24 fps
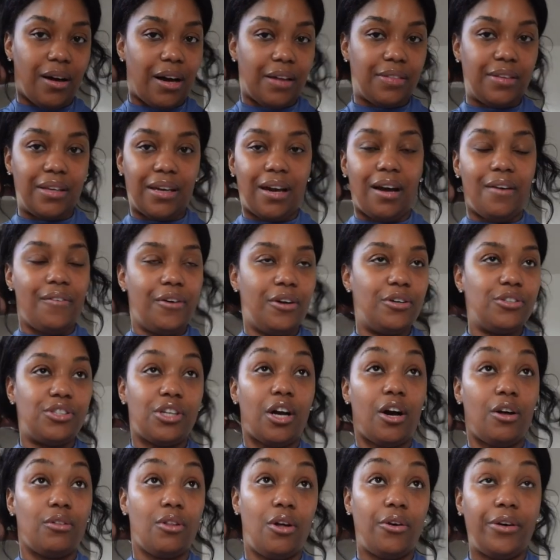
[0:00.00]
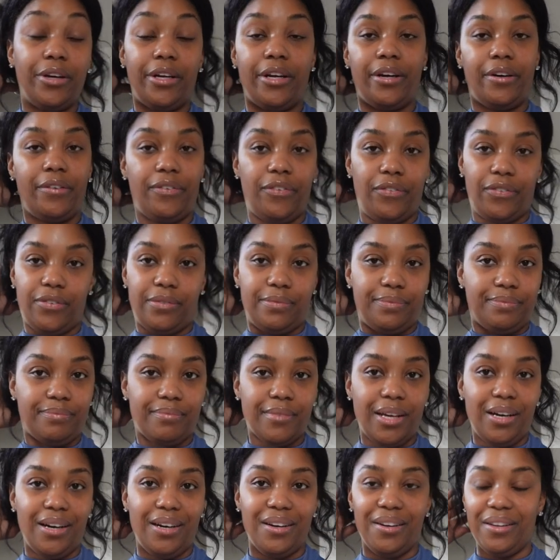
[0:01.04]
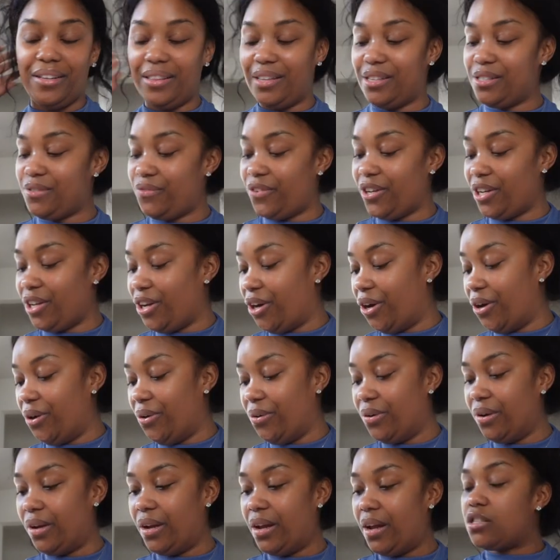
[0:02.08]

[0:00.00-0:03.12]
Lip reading: I think I've held y'all long enough in this video.